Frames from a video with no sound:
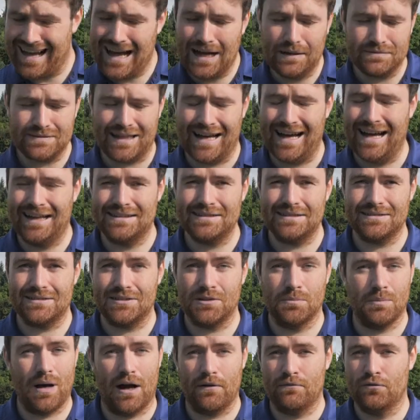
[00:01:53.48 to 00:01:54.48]
have to hand it to
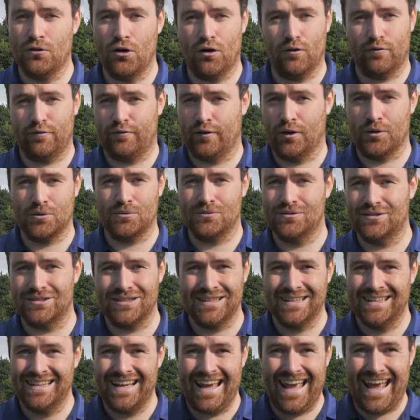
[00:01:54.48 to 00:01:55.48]
them, I've not found
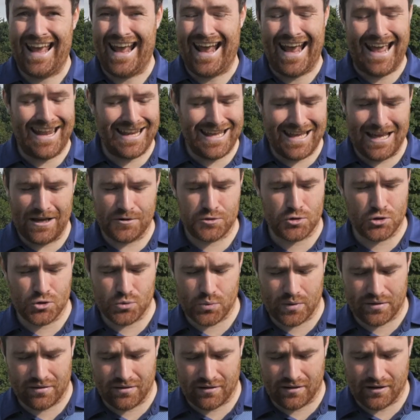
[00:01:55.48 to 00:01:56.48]
any issues
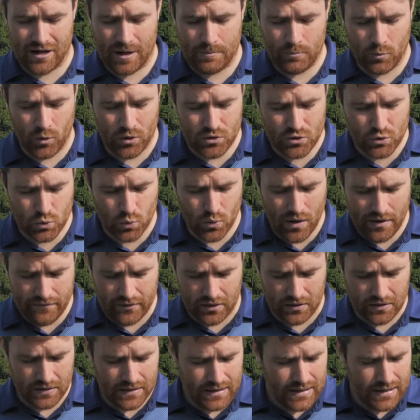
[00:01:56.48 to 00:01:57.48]
with the grip whatsoever.